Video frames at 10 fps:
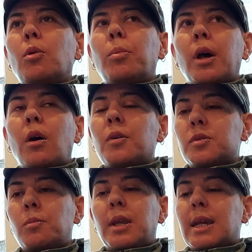but
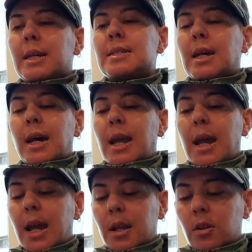also because I
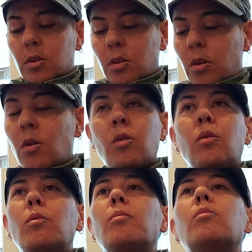had
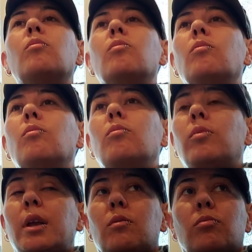no
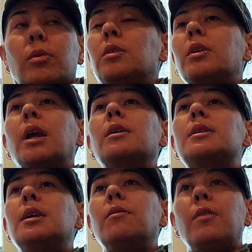like real
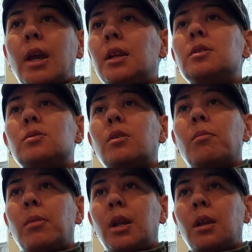guarantee of any sort of
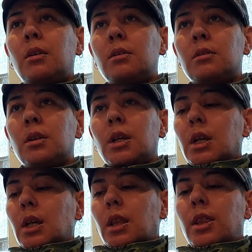money,
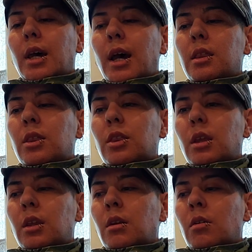that,
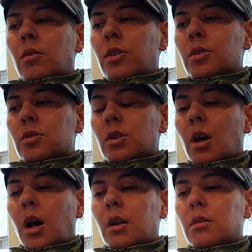you know,
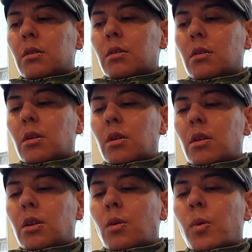
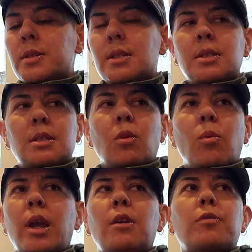there wasn't a
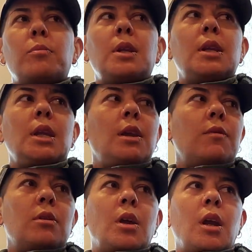way for me to
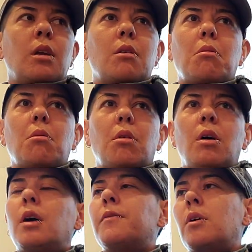even like
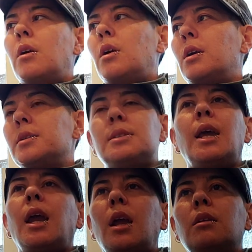offer or
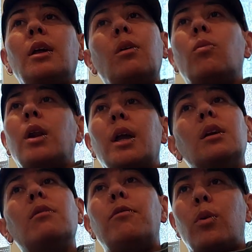say like what I could
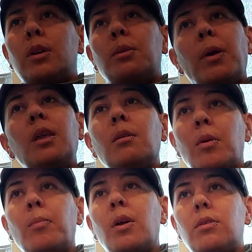afford to pay them a
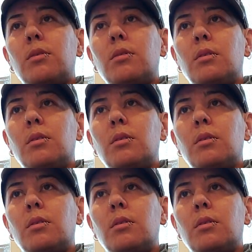month,